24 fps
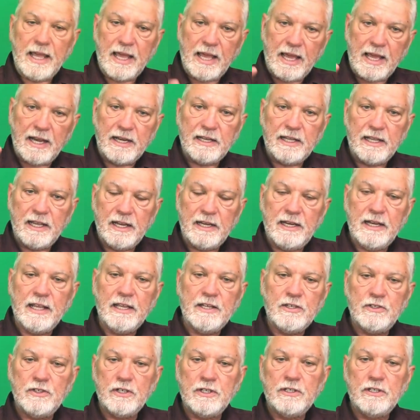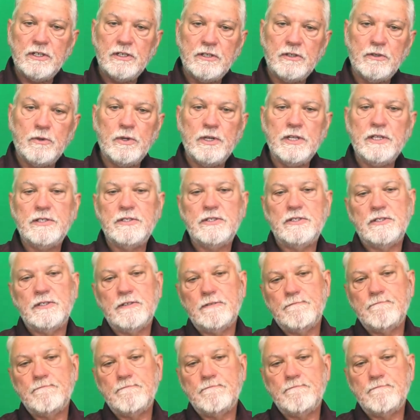and in ancient Greece.